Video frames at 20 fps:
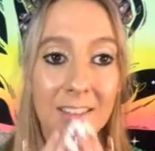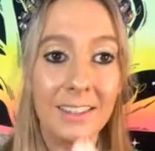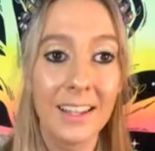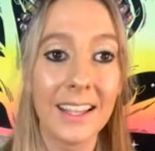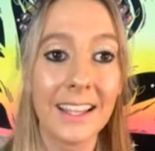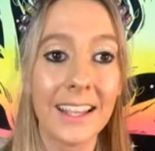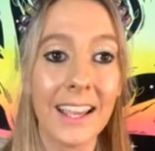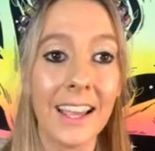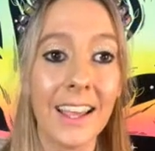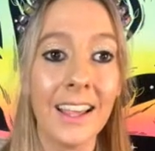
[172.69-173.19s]

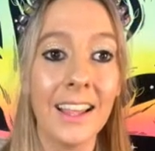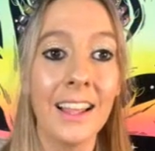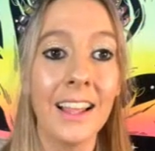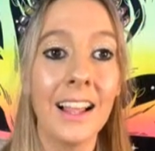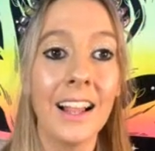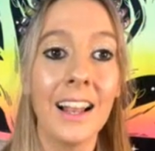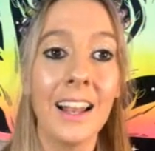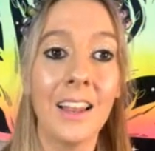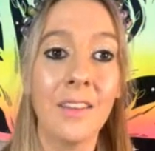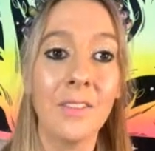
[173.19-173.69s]
Take care.
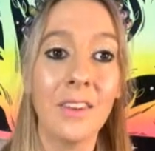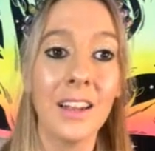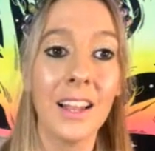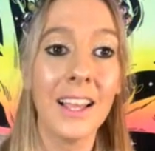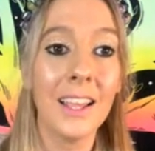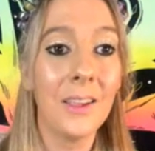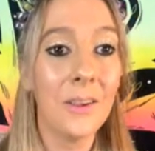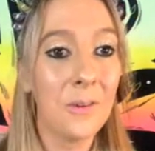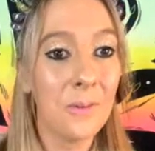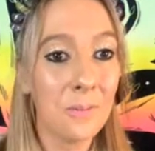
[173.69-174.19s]
Love and
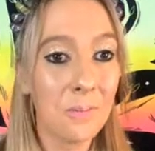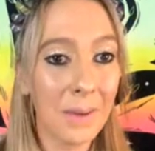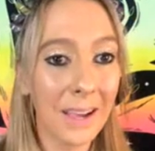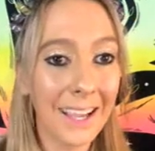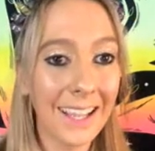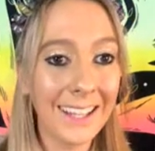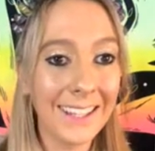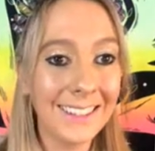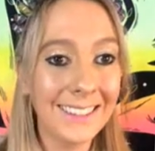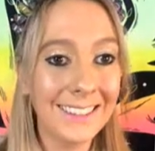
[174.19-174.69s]
light. Bye.